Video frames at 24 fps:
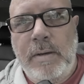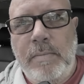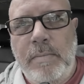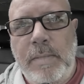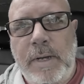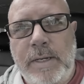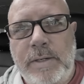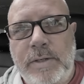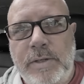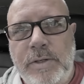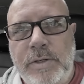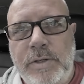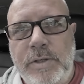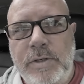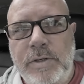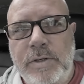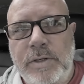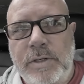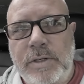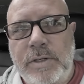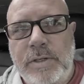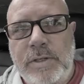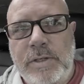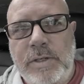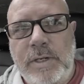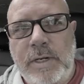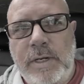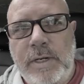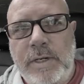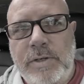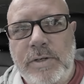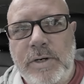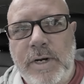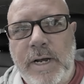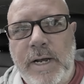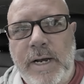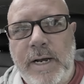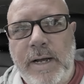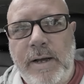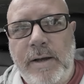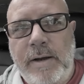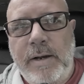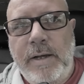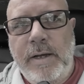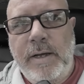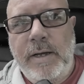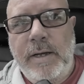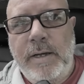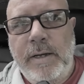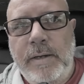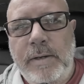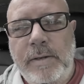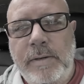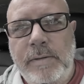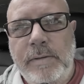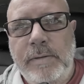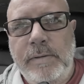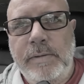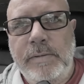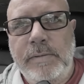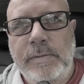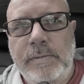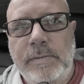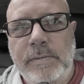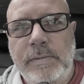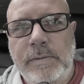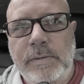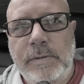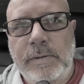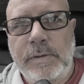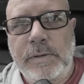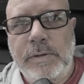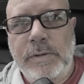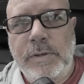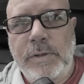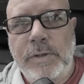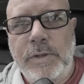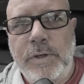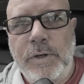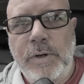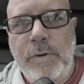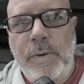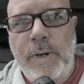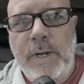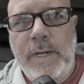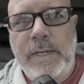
Massachusetts, trying out a new